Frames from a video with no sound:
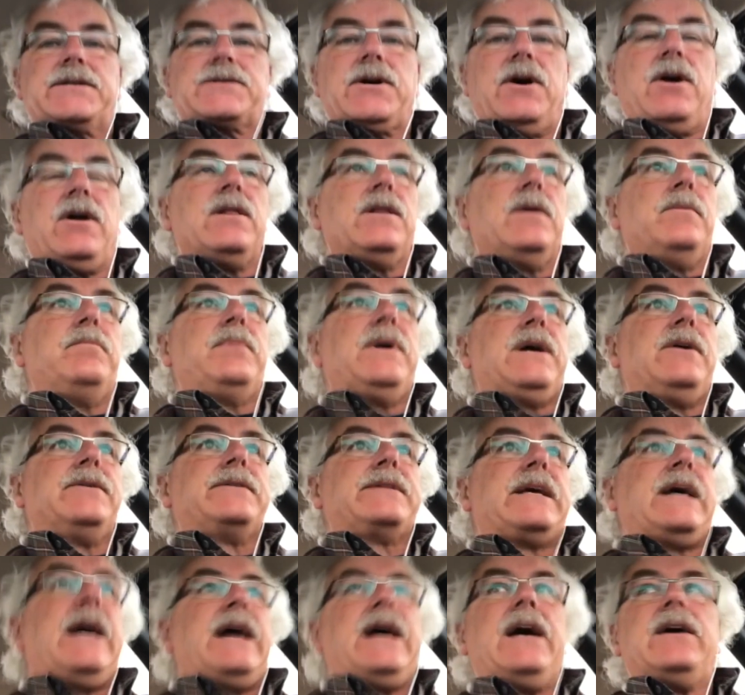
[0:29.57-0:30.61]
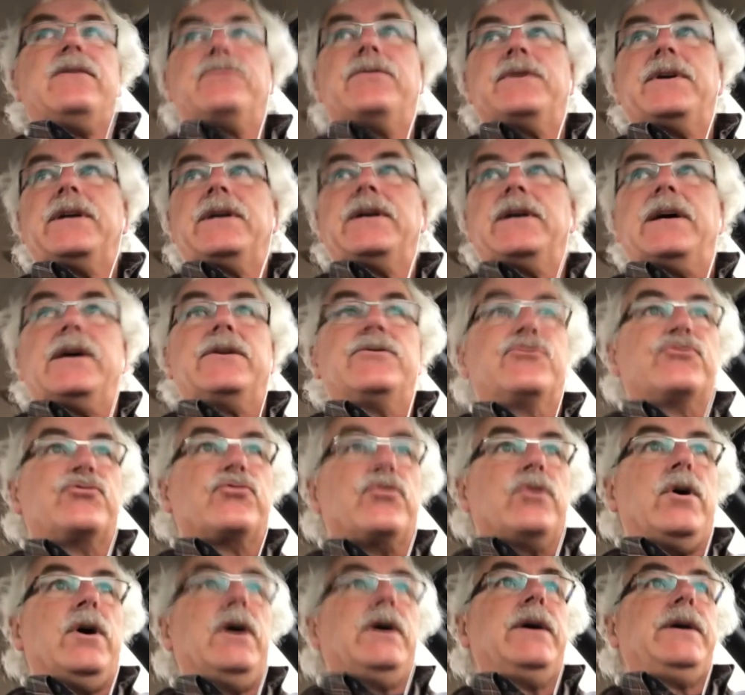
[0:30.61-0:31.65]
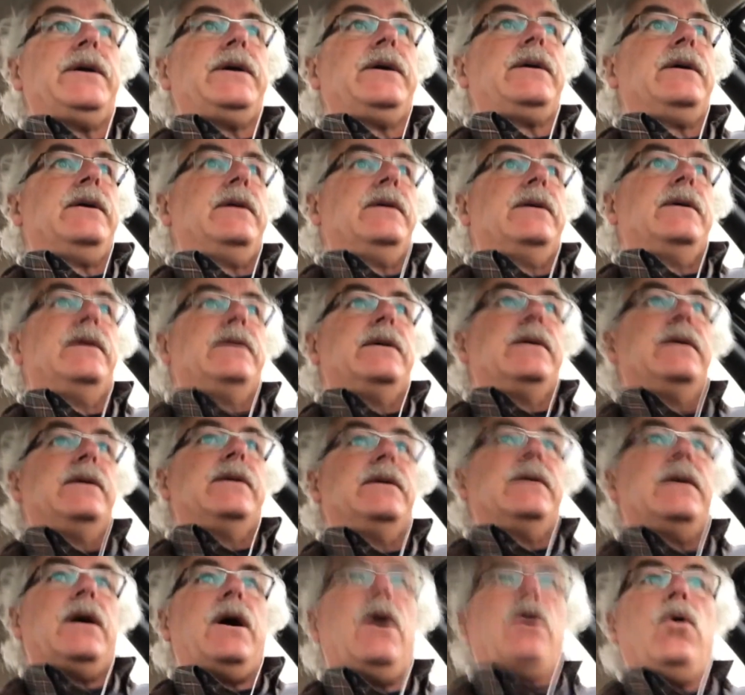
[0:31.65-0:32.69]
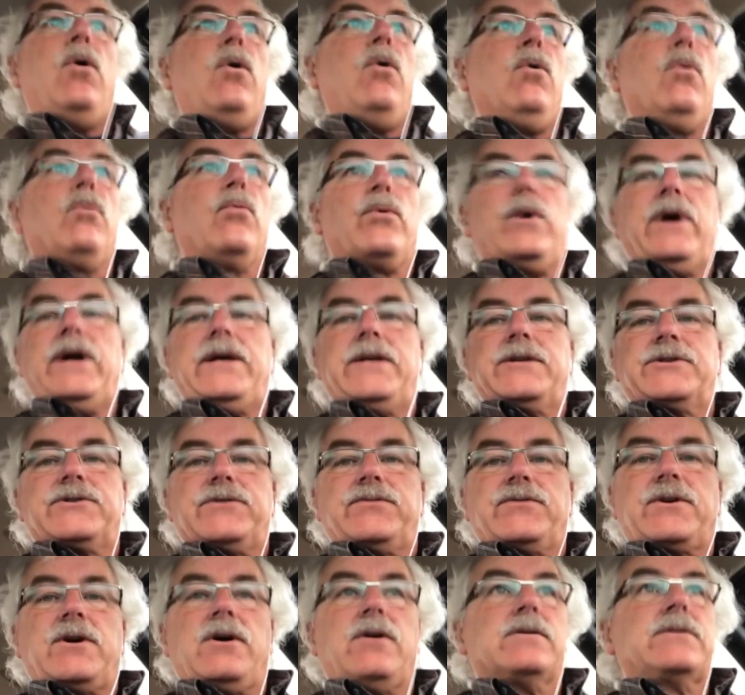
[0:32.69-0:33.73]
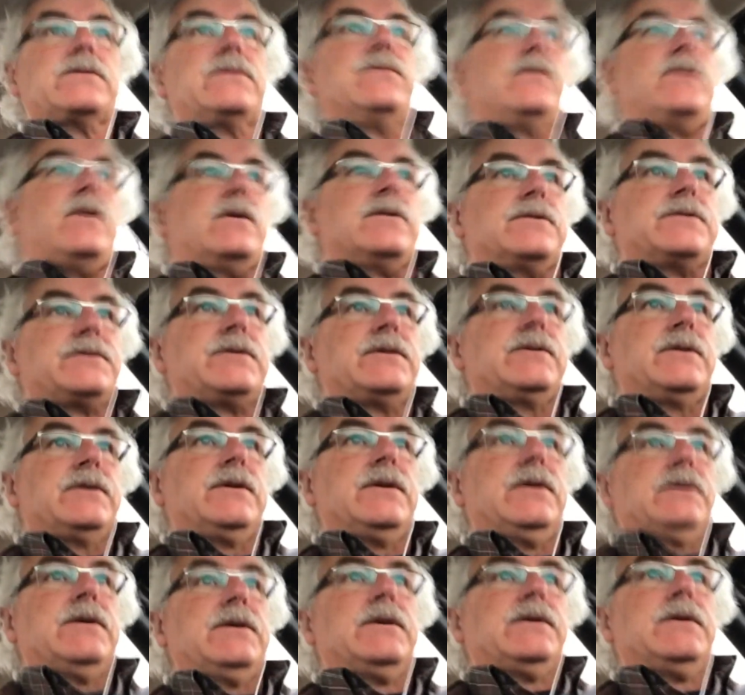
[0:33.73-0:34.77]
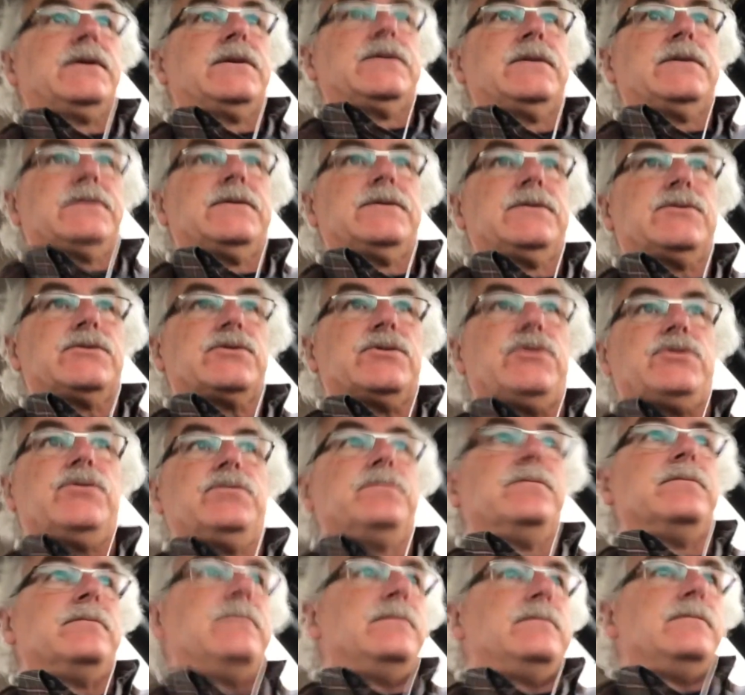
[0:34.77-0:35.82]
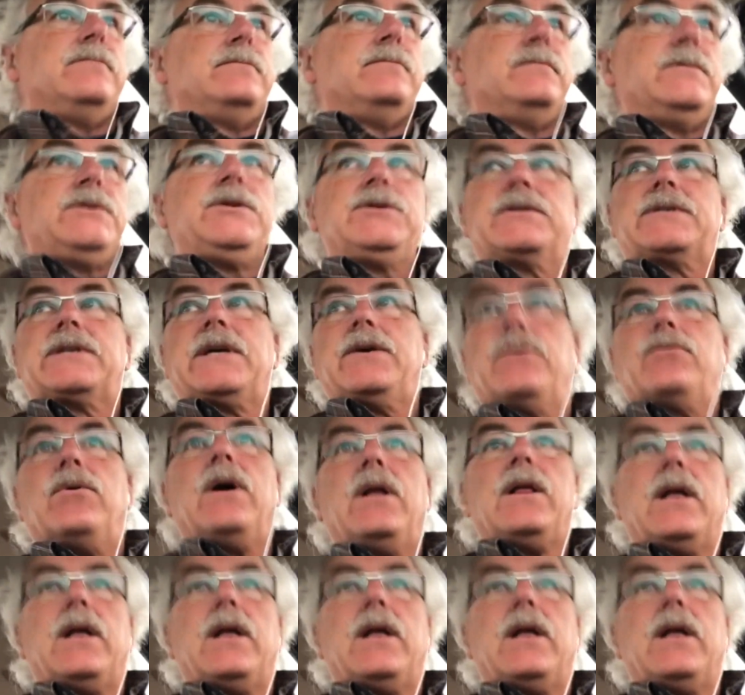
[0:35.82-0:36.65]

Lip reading: all about having and trying a whole range of cultivars. So you say, well,